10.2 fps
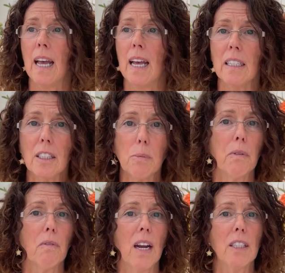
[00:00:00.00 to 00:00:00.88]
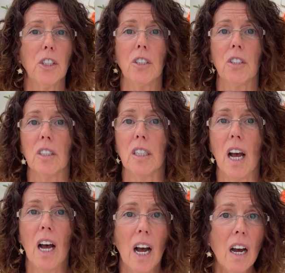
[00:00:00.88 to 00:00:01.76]
inspirational and
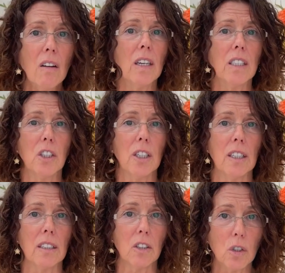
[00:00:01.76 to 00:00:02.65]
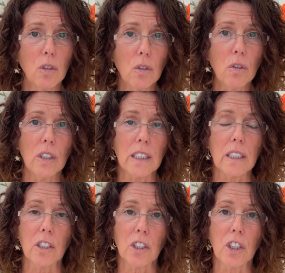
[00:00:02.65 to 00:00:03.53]
heart-wrenching stories
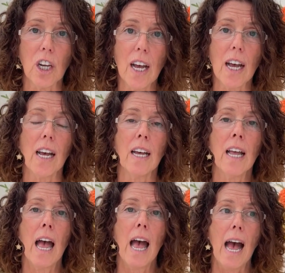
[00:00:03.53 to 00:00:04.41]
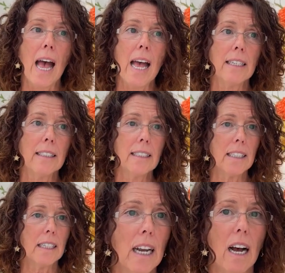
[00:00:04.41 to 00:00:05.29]
to share.
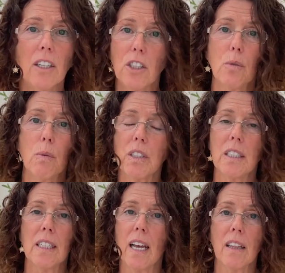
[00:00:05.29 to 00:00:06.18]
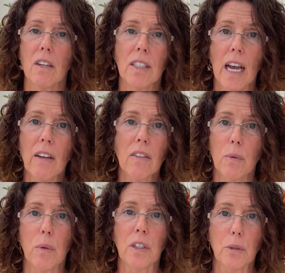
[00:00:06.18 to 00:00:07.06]
And I just wanted to get those out in the
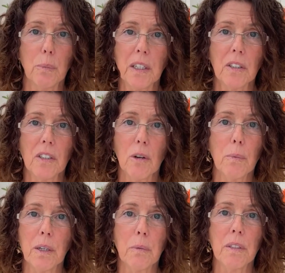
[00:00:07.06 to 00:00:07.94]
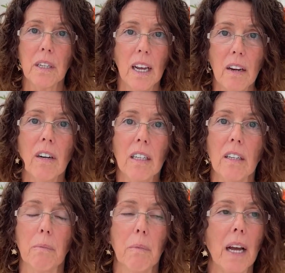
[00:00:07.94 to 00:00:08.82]
world because nobody was hearing
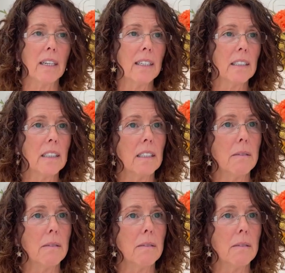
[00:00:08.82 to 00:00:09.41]
them. And it's